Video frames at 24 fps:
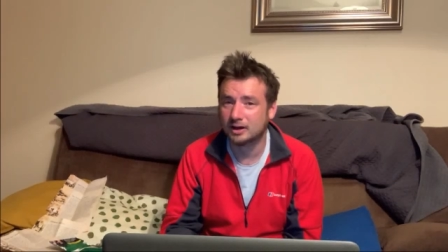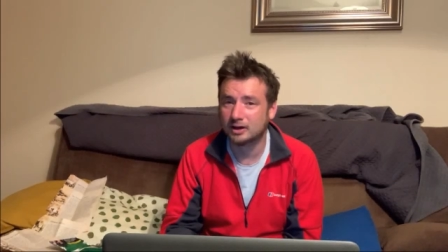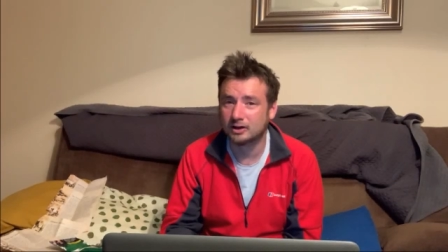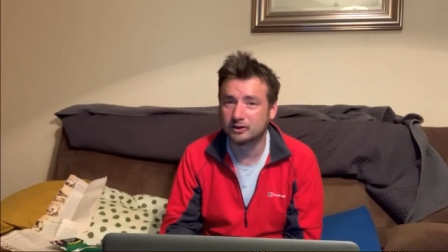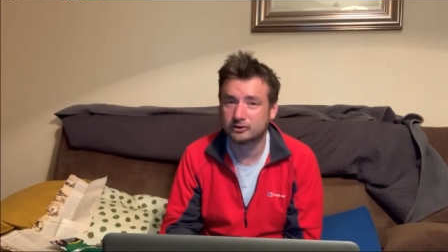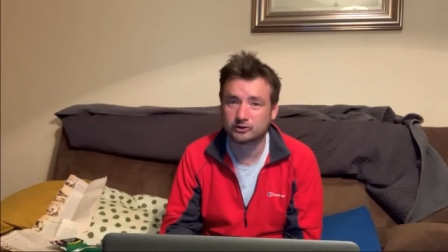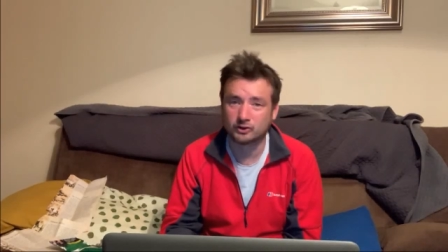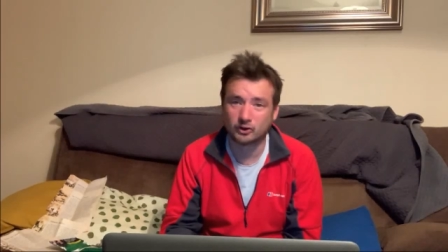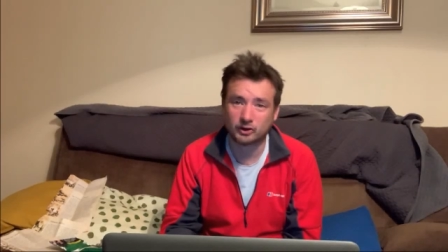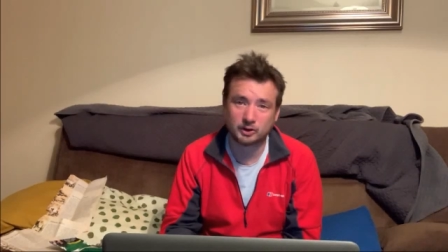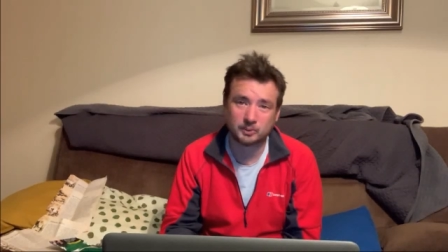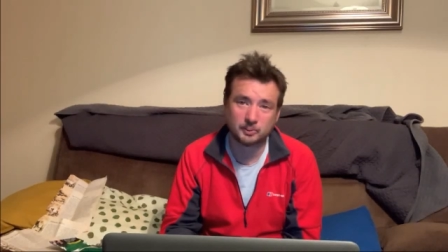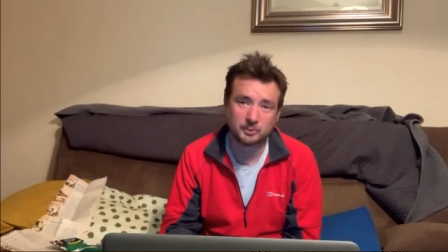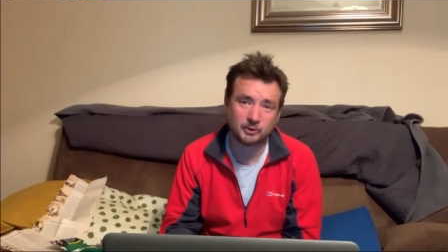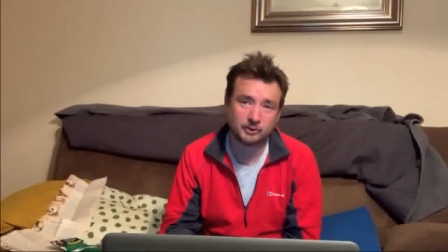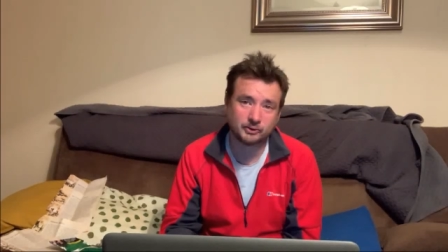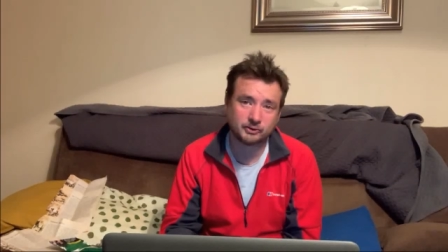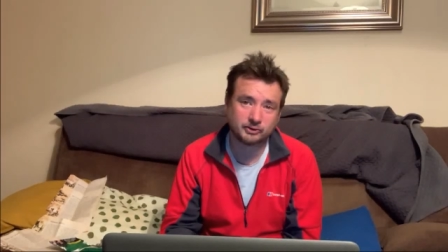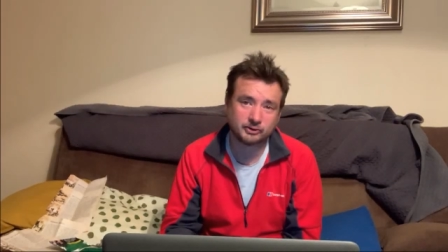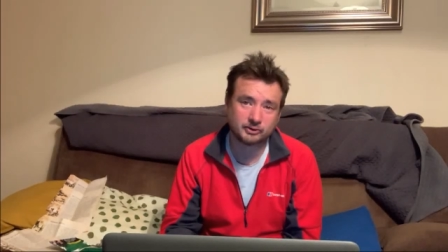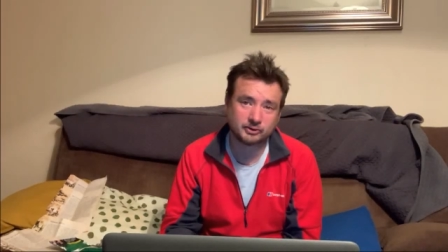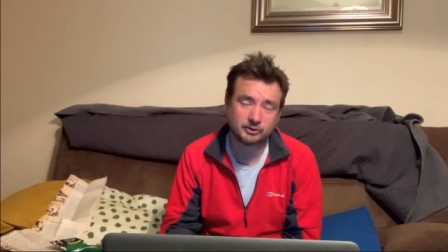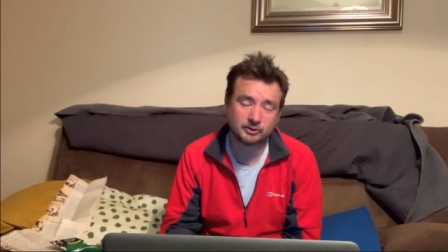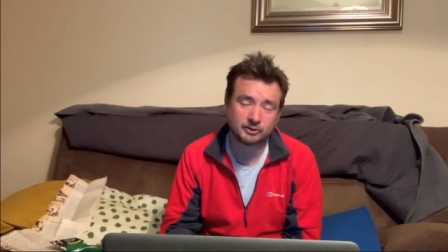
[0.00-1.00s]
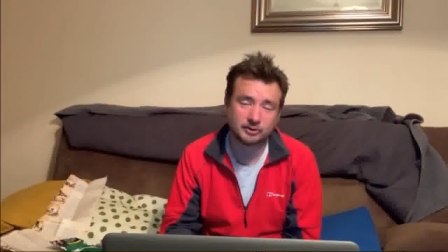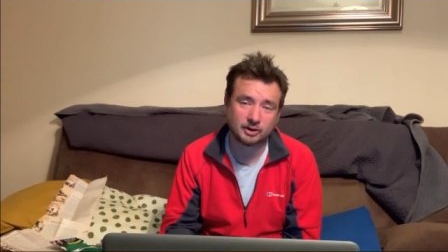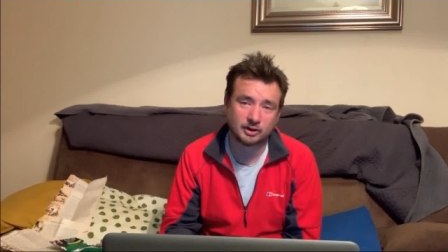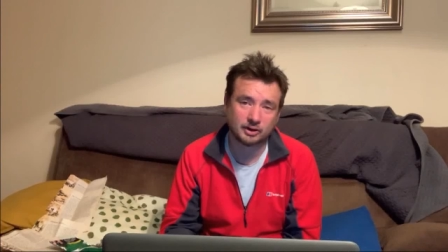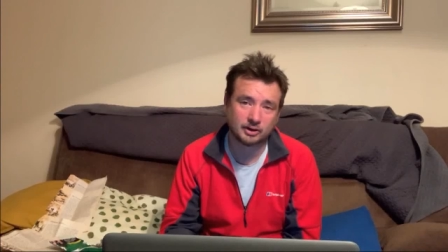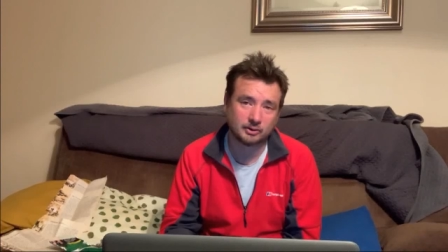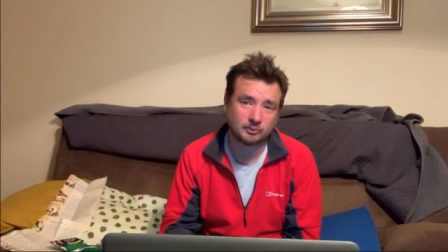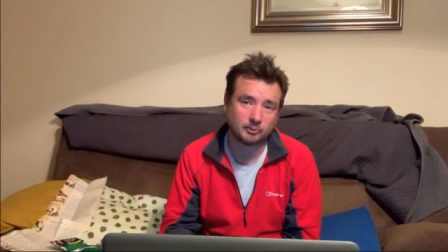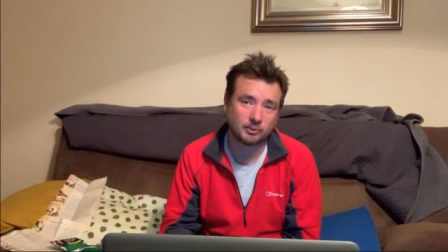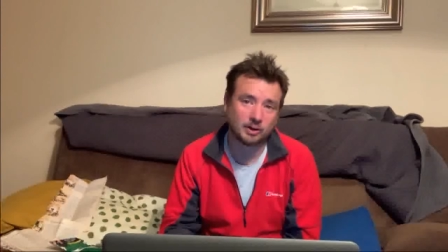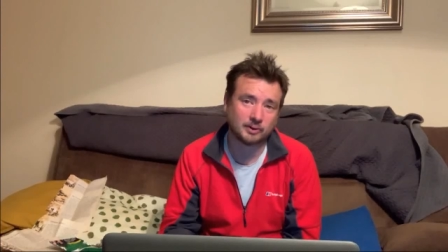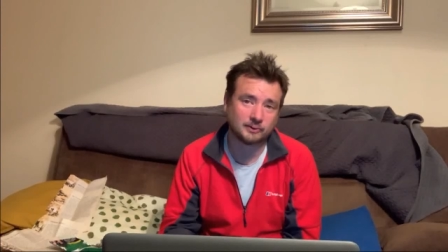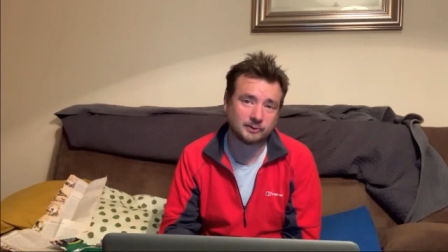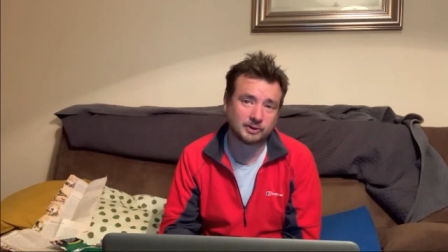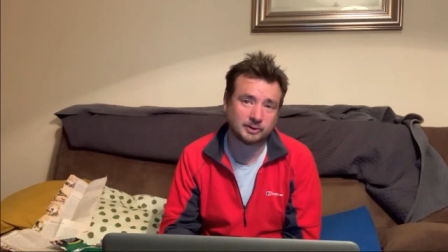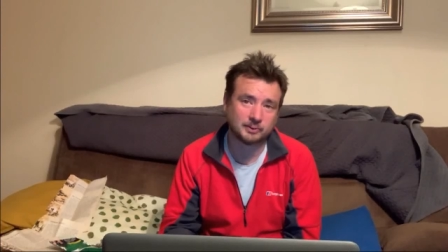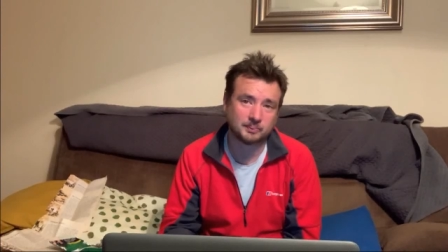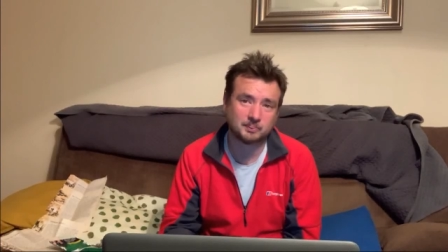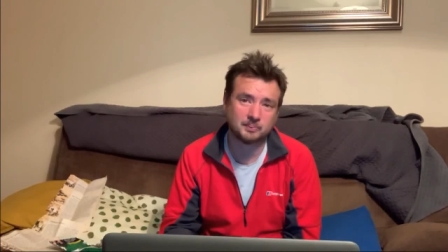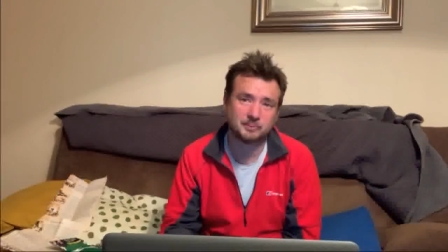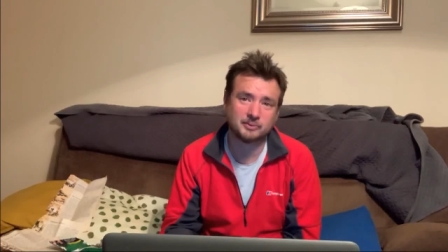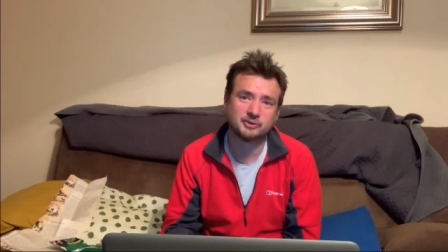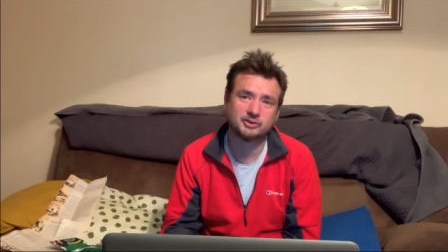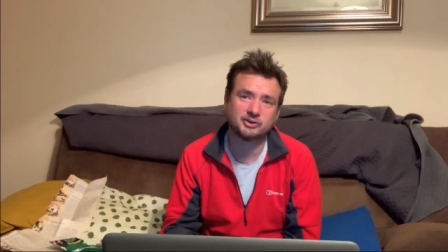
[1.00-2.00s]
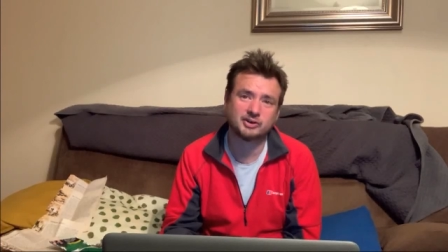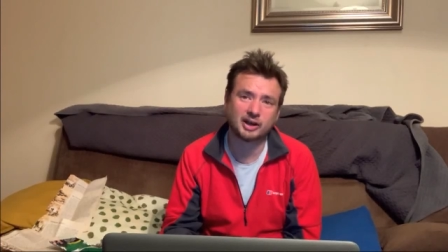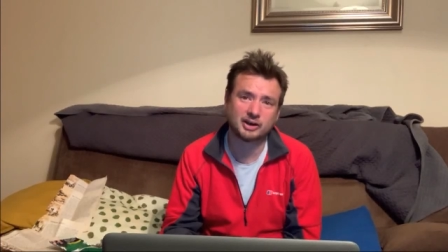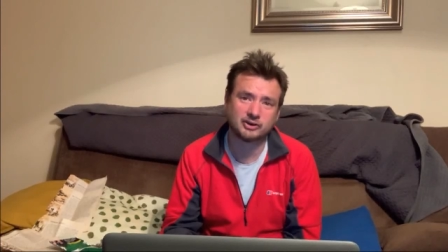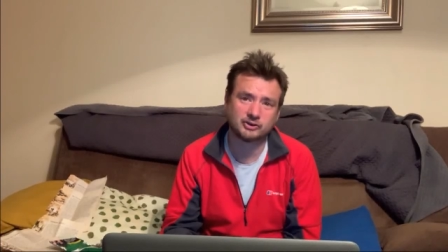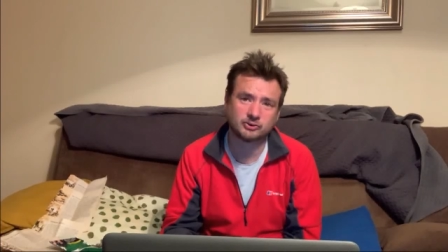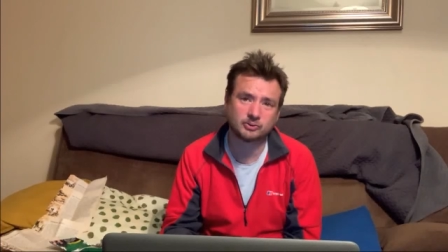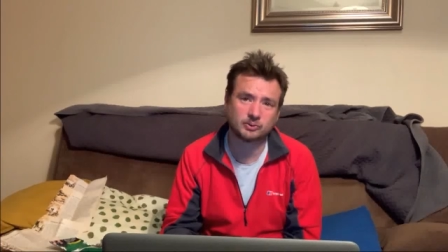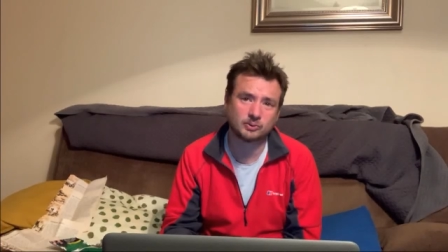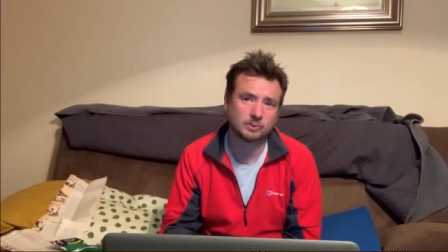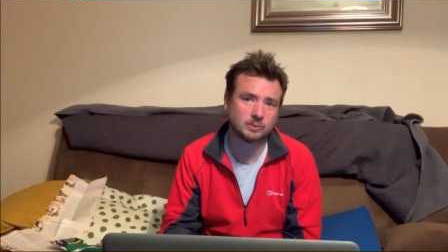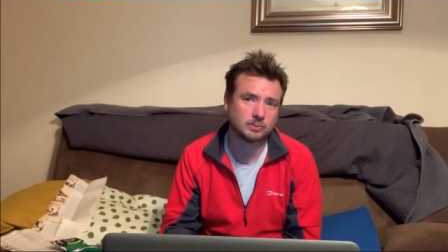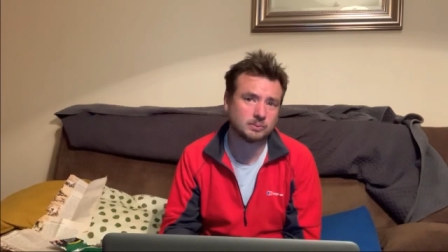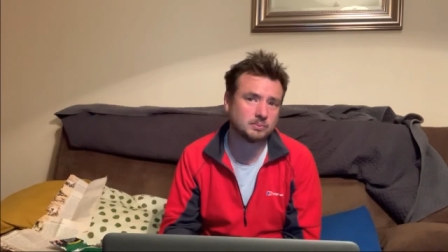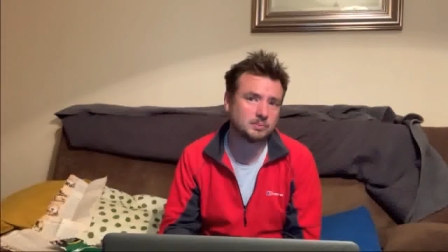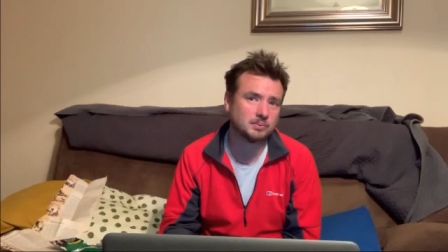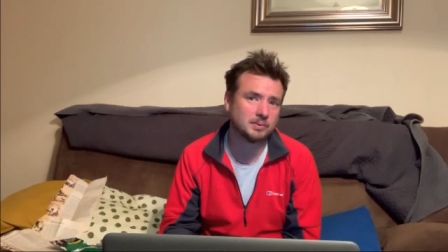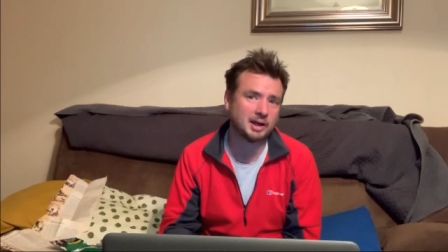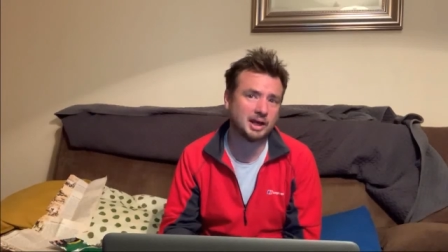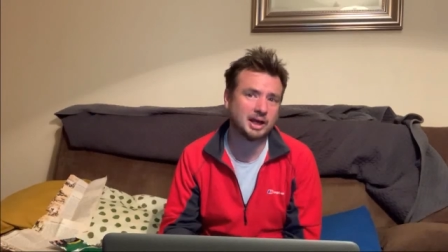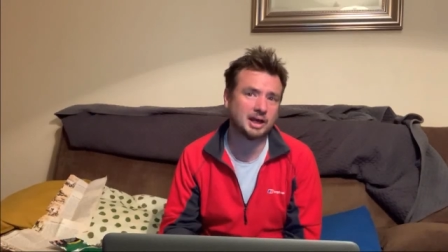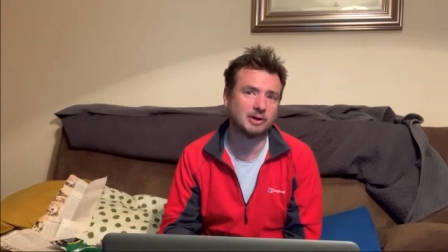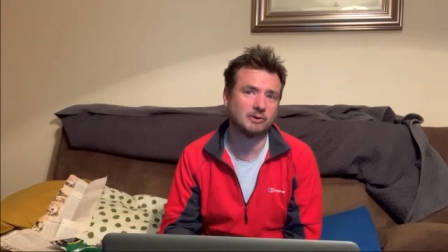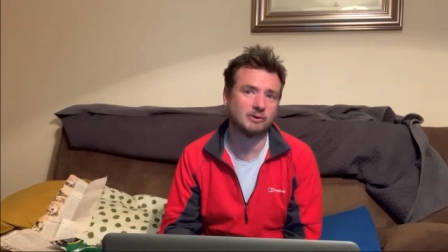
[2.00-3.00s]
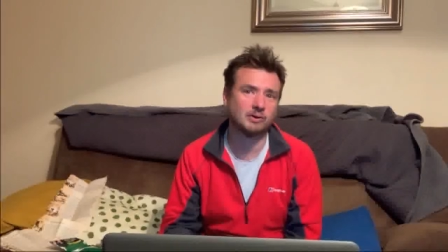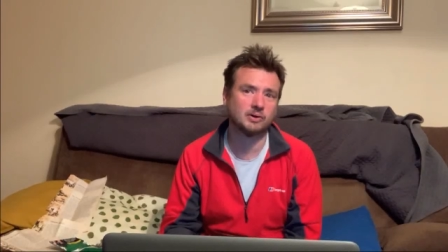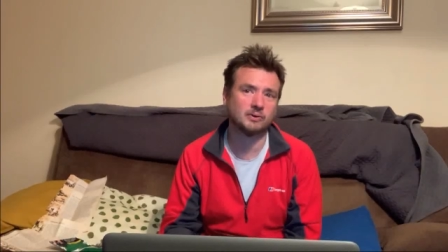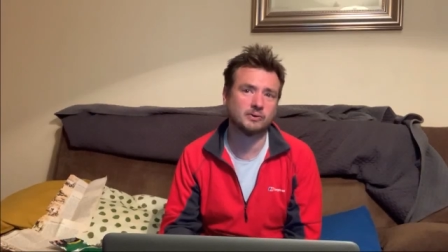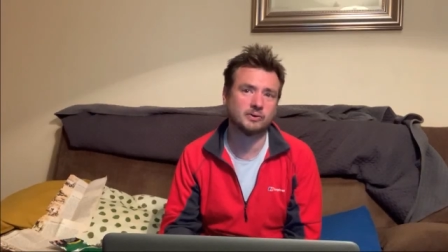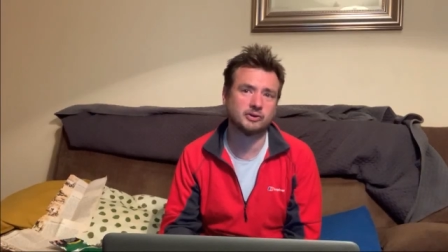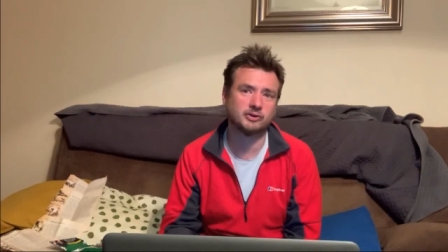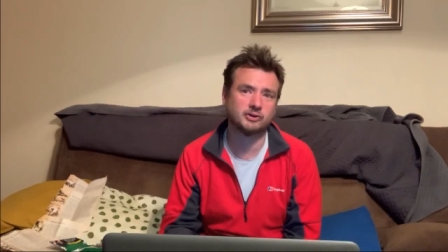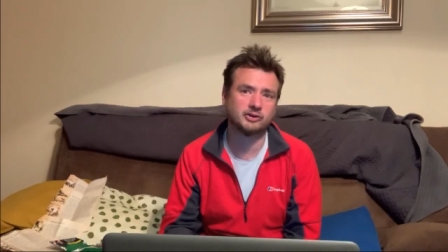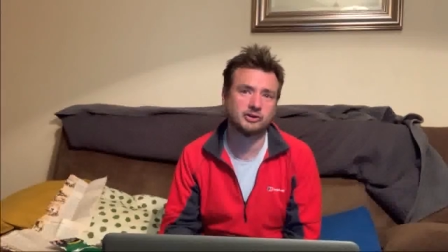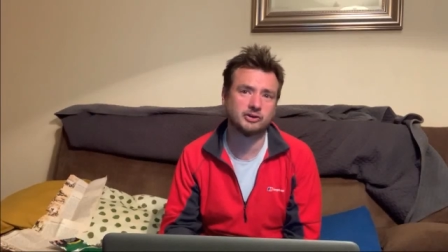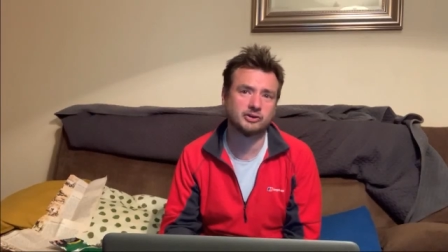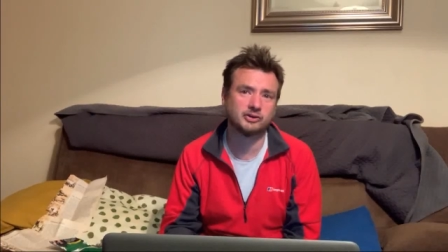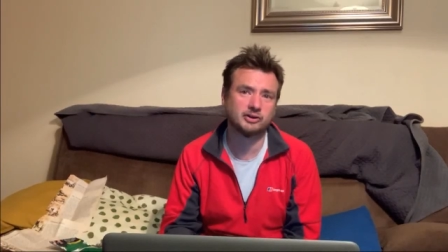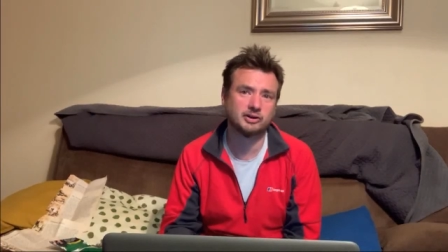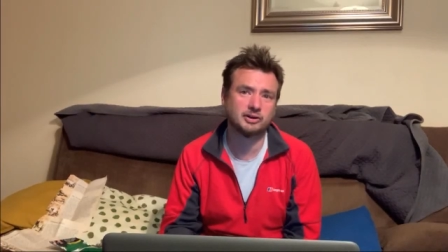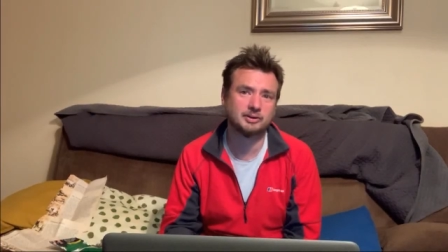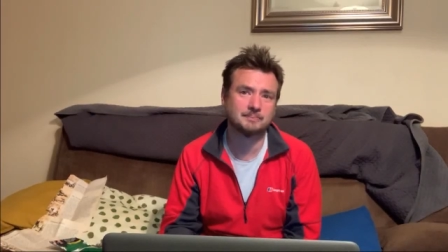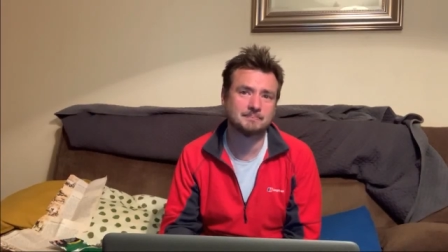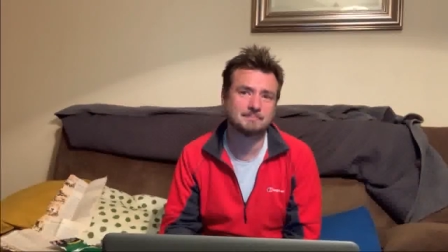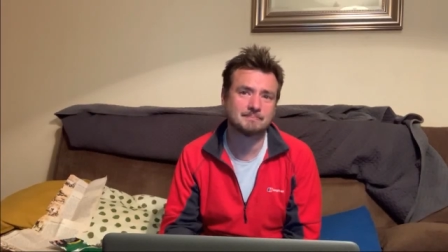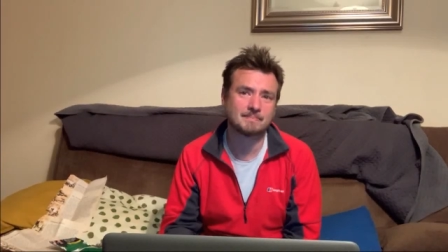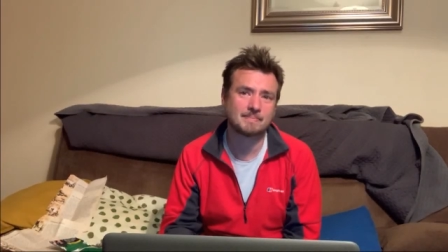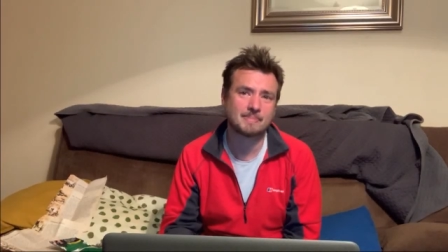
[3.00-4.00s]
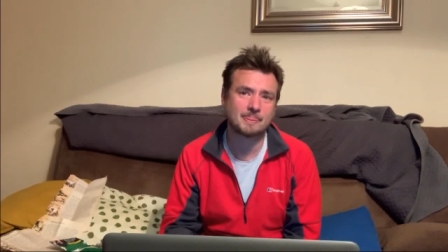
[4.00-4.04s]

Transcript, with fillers: Żoliborz, a rather central area of the city,